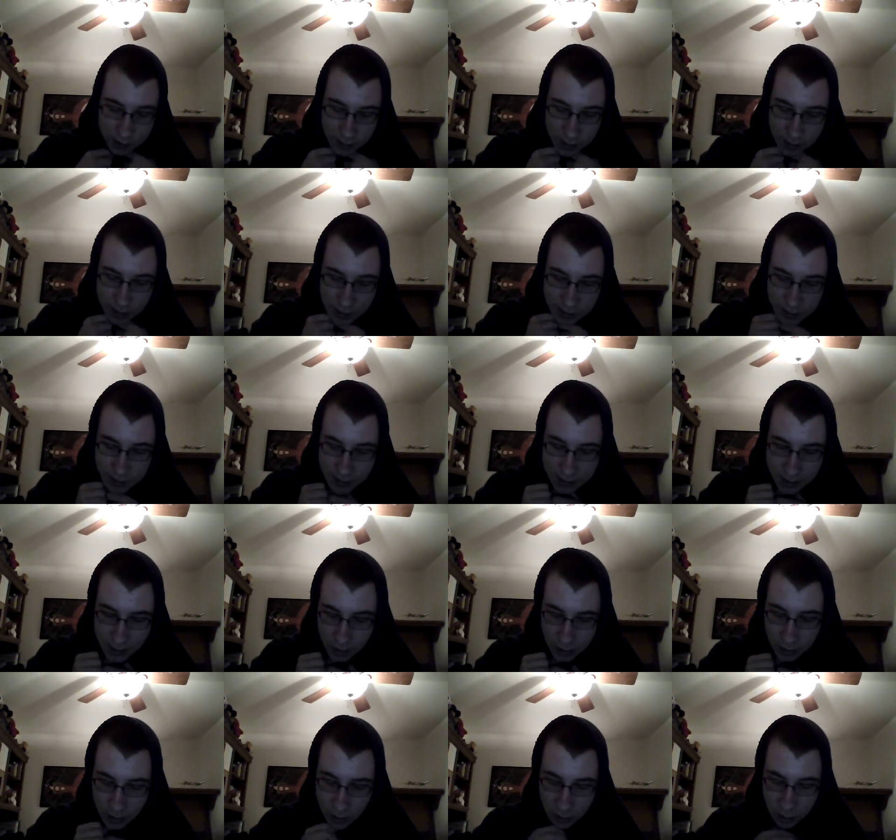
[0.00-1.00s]
the
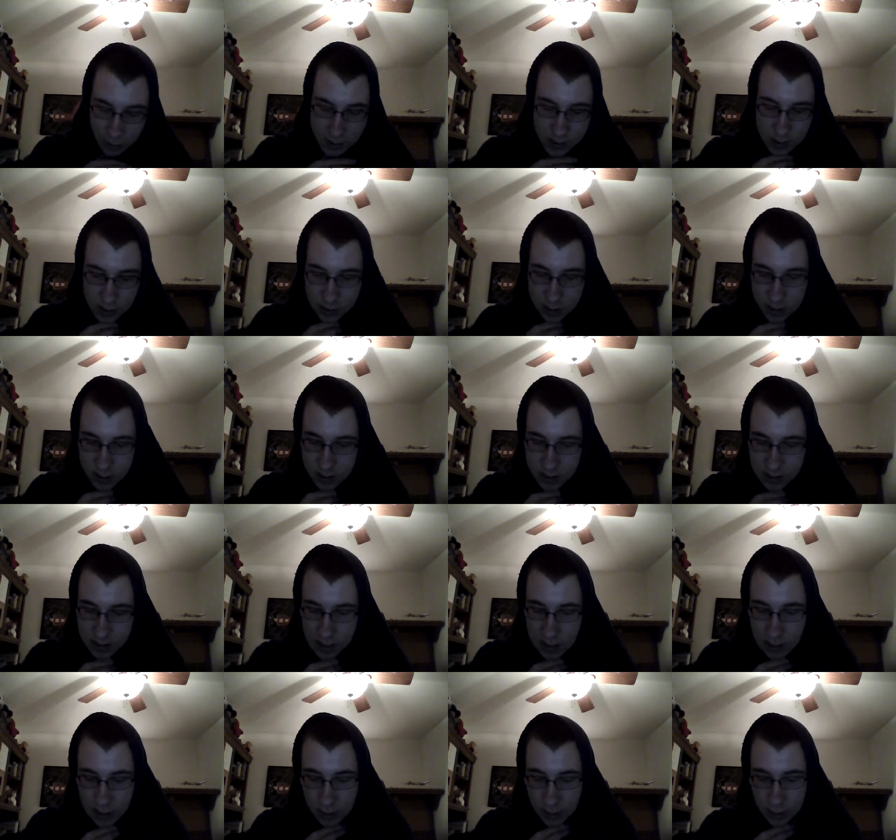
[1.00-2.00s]
necessary policies of the
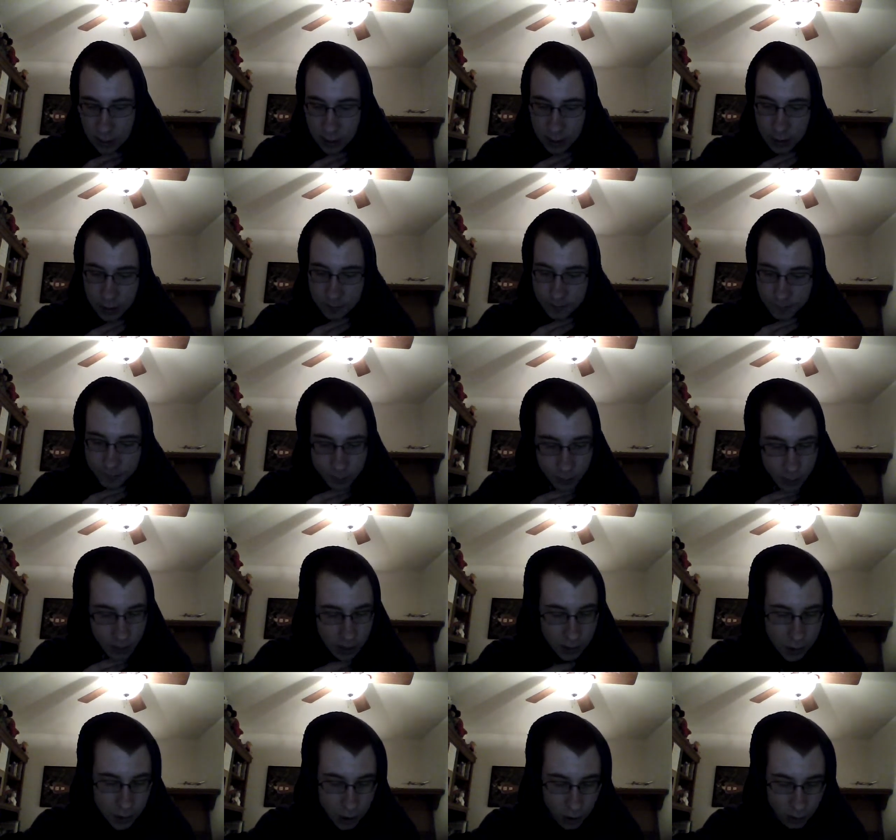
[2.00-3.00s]
state,
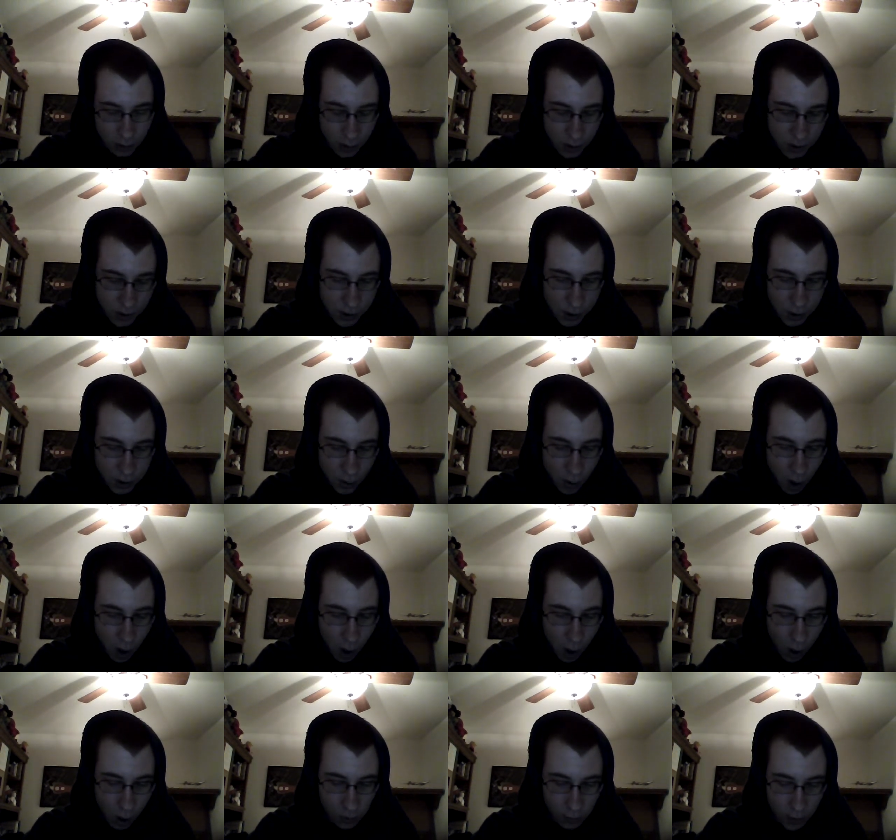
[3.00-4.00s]
and shall pursue
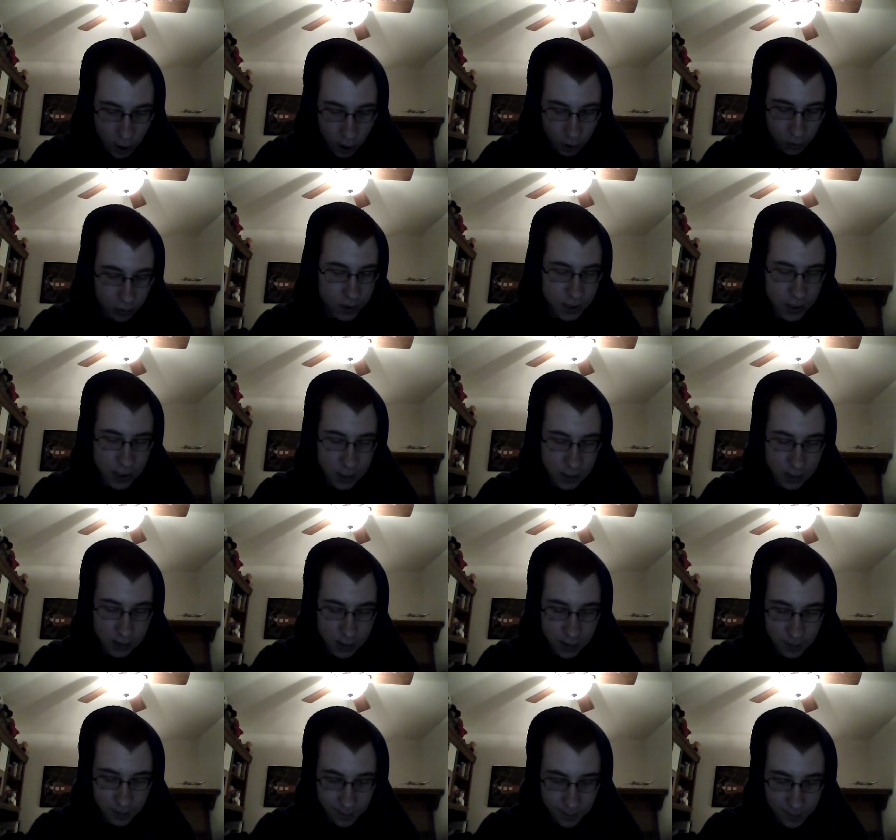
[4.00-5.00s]
all
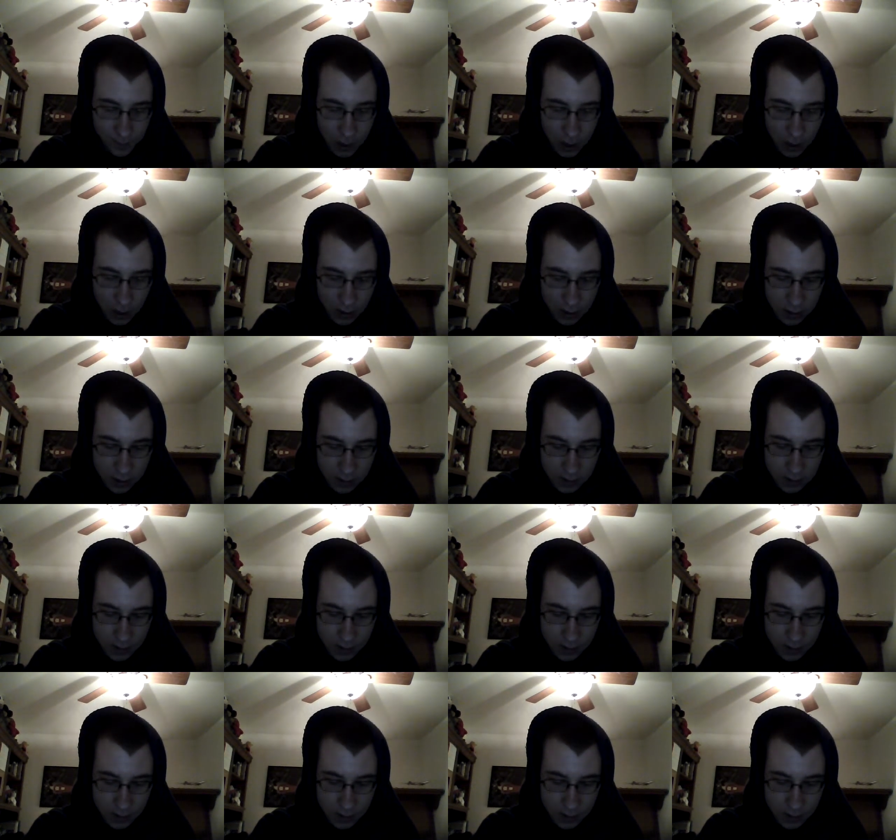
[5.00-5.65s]
policies, and